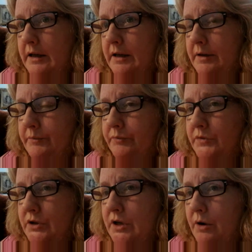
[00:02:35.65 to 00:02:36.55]
Um,
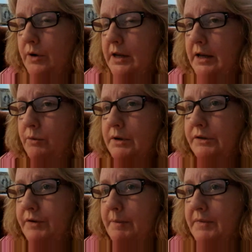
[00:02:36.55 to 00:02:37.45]
so it
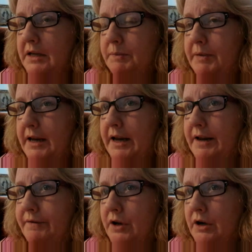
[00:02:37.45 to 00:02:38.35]
was from this
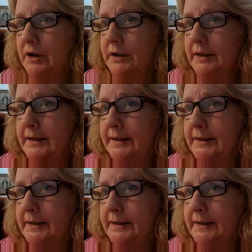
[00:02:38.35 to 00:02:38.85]
behavior